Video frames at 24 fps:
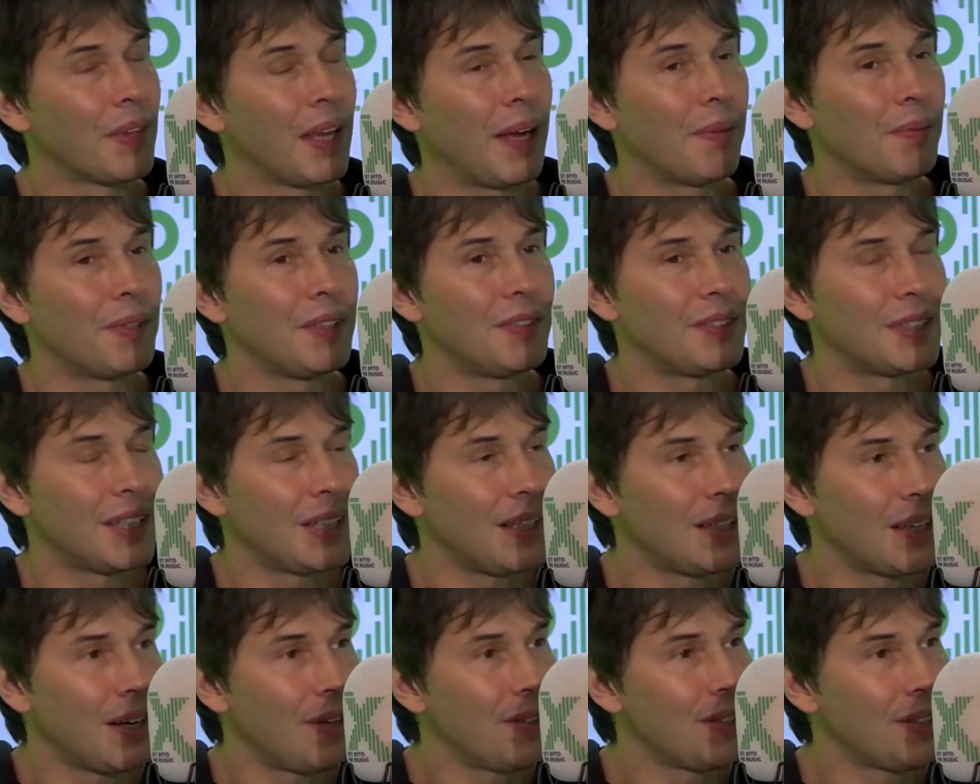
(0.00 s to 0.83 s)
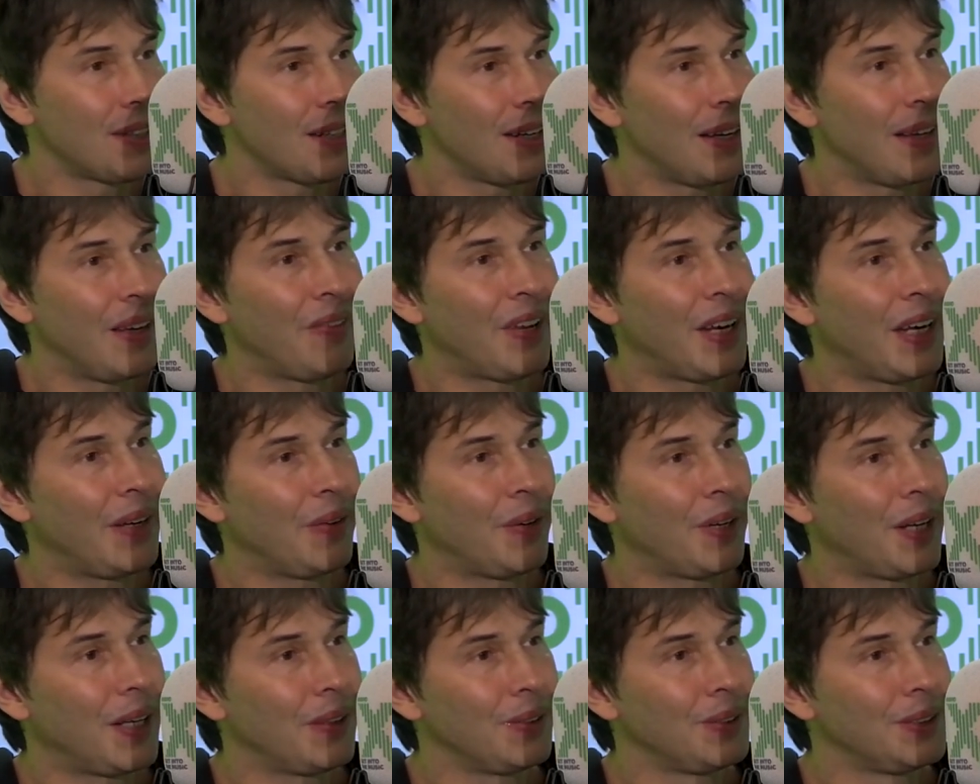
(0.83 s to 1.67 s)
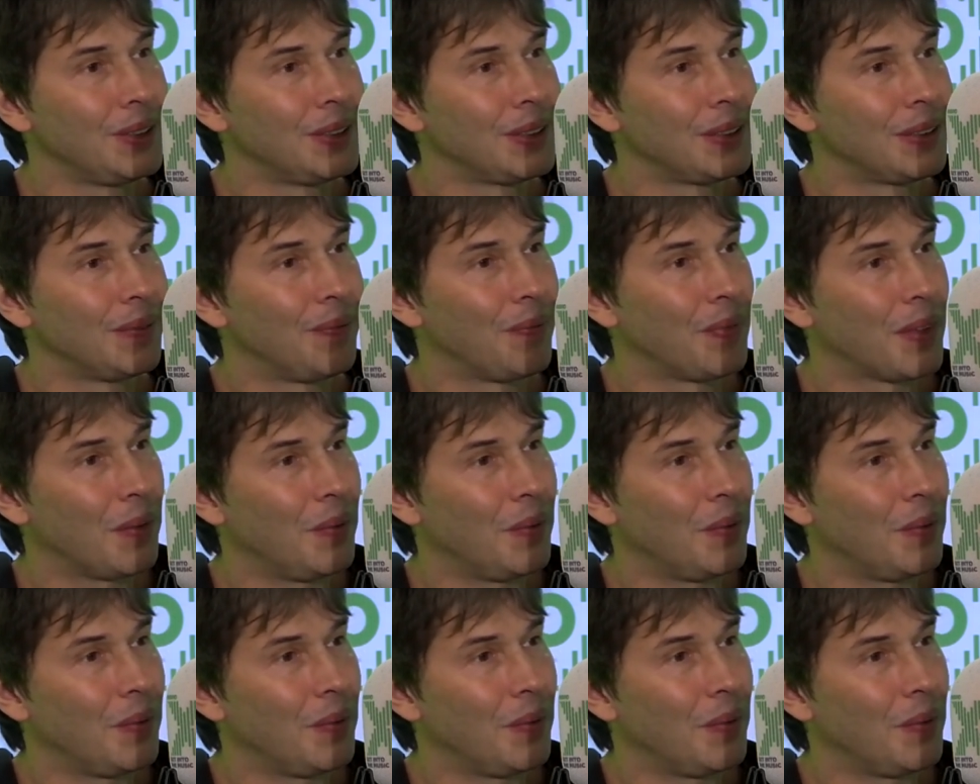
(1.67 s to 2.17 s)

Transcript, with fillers: and we've seen no sign of anyone else.